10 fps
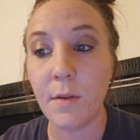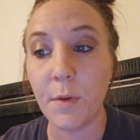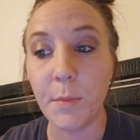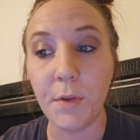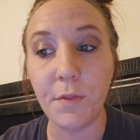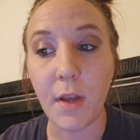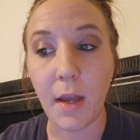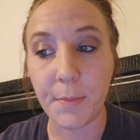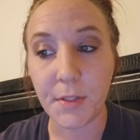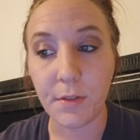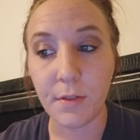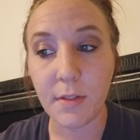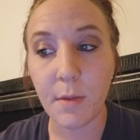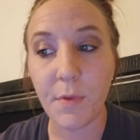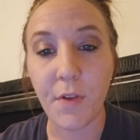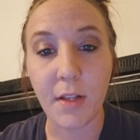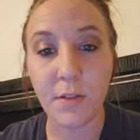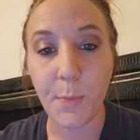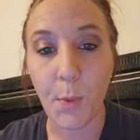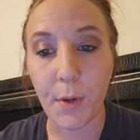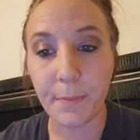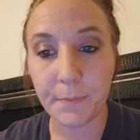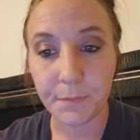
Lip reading: remove obstacles, and provide support.